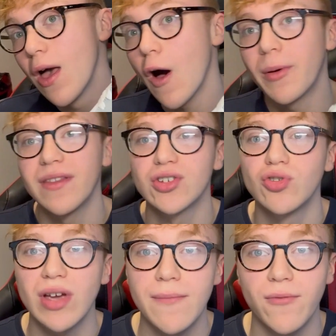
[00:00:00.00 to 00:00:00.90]
I've been in the
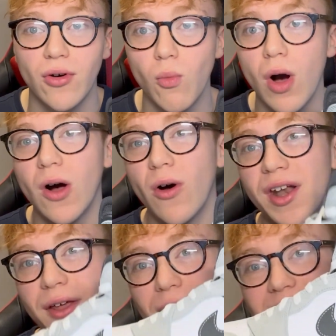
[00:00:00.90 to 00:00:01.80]
shoe game for a while,
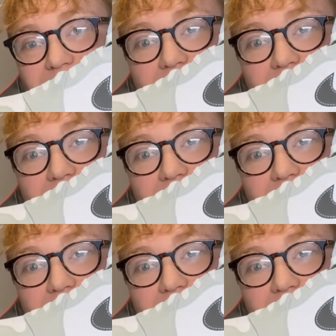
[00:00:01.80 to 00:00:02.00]
and I think this